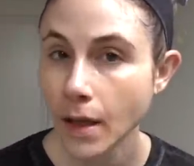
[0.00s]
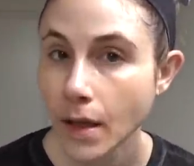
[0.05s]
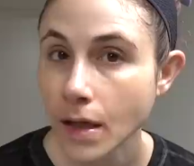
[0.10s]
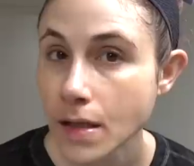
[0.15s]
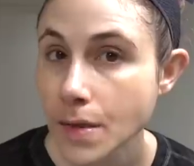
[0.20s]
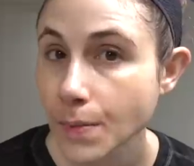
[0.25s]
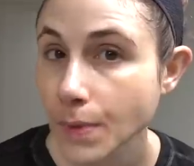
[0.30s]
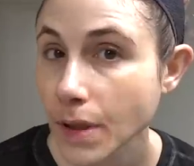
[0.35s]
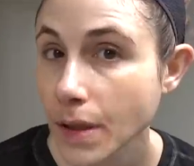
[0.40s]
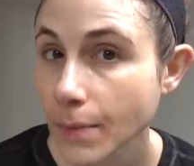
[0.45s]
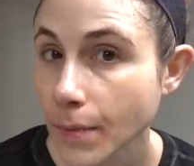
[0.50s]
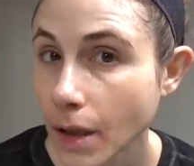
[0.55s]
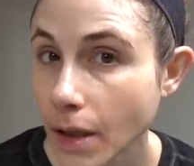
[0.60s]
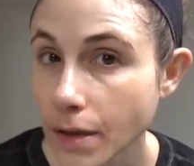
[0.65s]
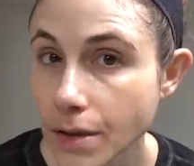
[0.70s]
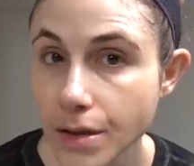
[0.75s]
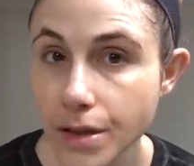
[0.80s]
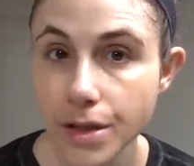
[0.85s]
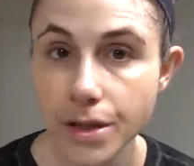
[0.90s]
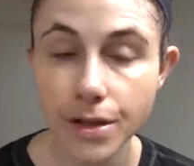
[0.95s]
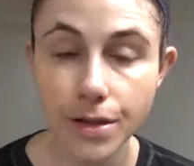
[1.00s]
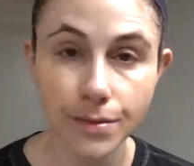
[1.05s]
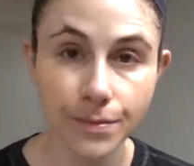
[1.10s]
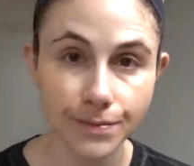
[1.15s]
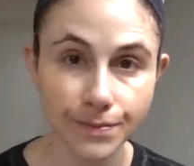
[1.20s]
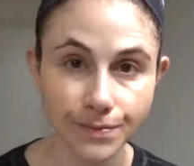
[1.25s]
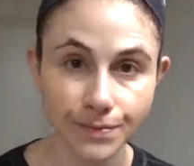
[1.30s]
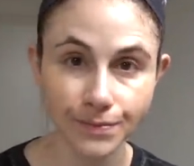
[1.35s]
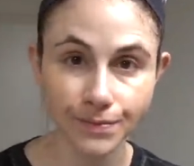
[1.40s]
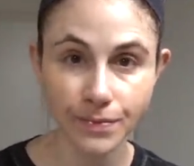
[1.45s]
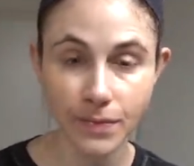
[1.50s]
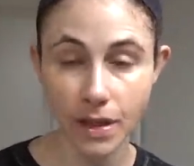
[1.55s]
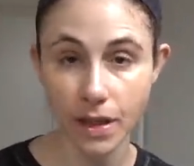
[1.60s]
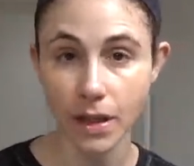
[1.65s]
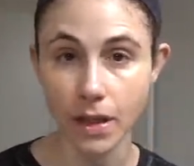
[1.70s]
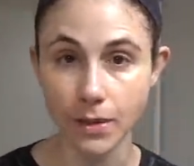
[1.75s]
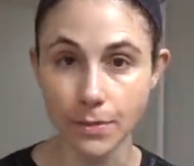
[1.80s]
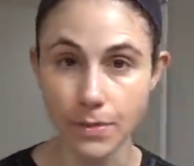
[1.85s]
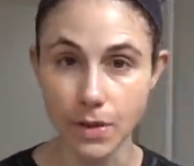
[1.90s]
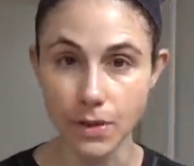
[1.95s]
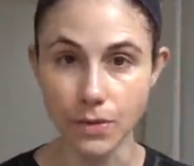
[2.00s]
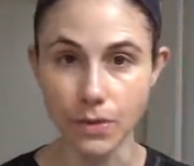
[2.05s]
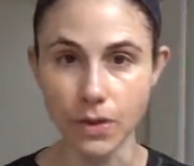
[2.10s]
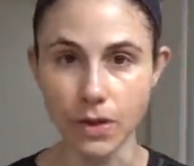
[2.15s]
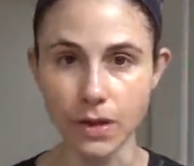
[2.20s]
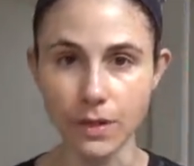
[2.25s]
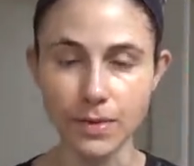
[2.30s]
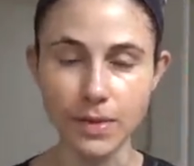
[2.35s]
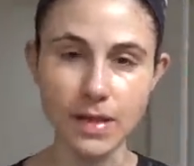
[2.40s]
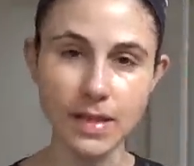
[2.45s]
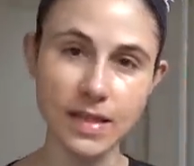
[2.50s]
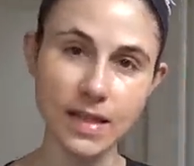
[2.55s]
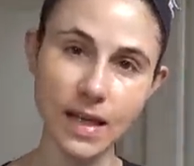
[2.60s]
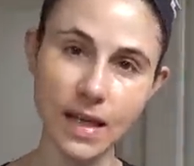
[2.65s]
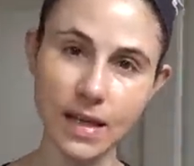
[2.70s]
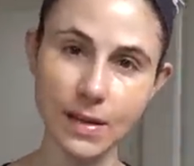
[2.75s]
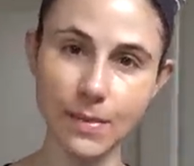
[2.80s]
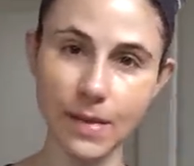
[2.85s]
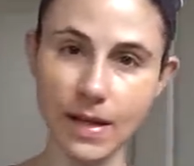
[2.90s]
it's pretty much absorbed. This is not the